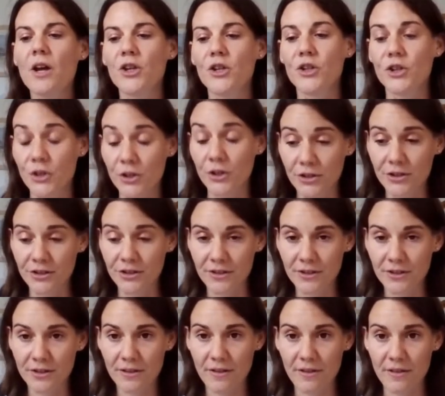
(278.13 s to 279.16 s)

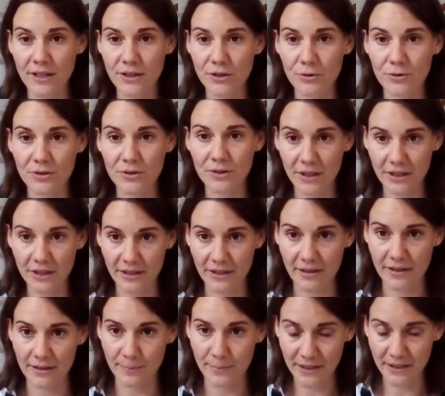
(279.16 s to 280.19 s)
years that you started
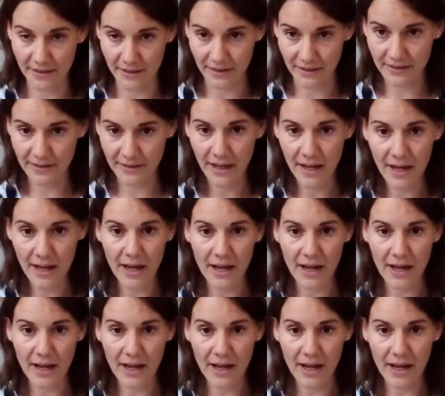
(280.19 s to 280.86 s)
this business.